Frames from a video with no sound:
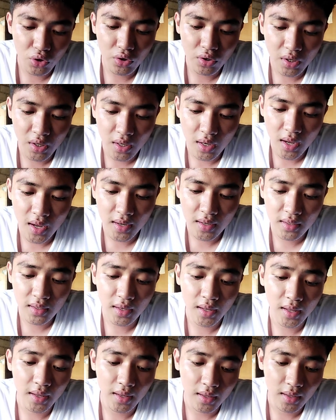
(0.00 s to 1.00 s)
in
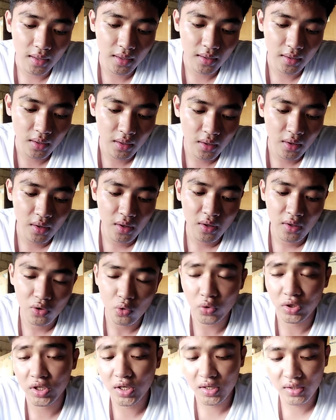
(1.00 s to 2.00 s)
handling,
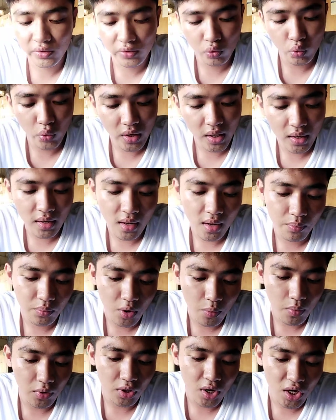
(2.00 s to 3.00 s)
so which is we need a
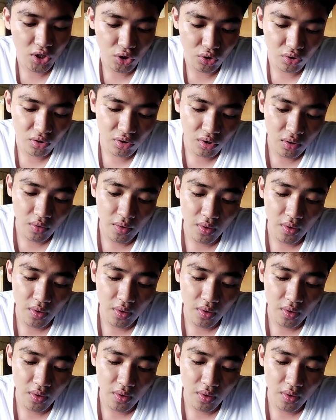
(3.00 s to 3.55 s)
preparation.